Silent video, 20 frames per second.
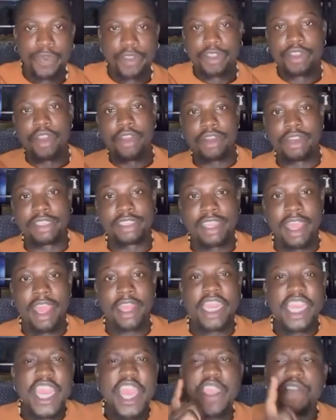You
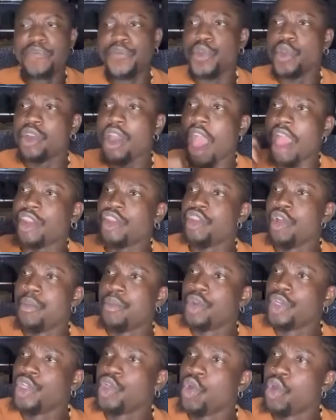understand? If you carry your
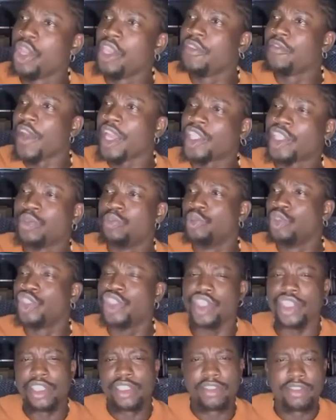money, go give
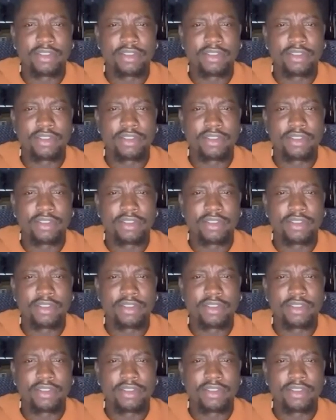Ashmusy.